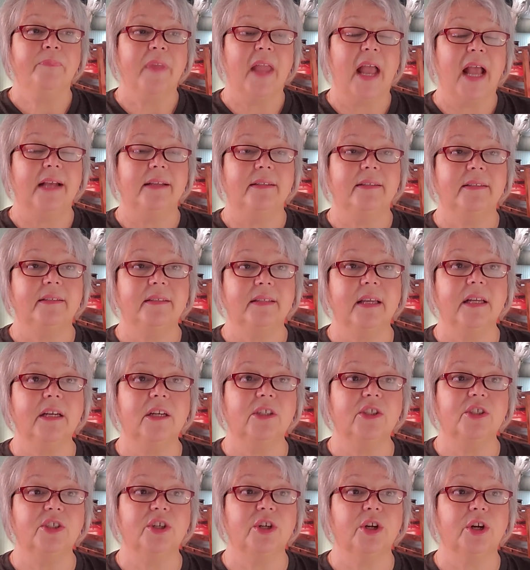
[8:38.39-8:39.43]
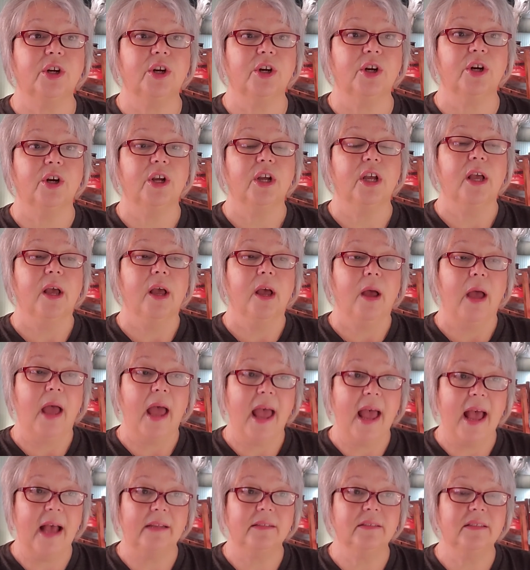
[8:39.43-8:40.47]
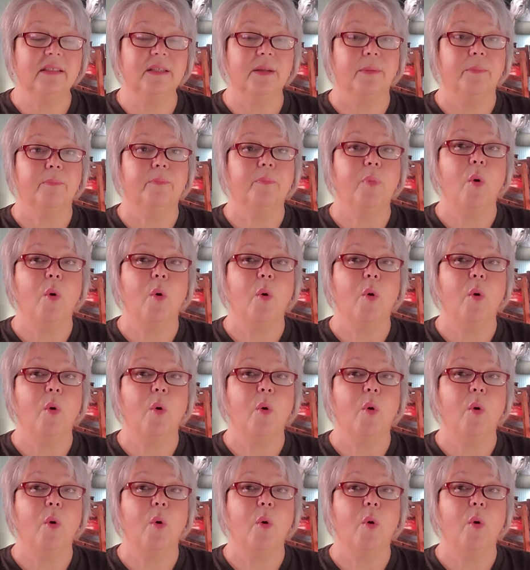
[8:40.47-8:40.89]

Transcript: a senator asked them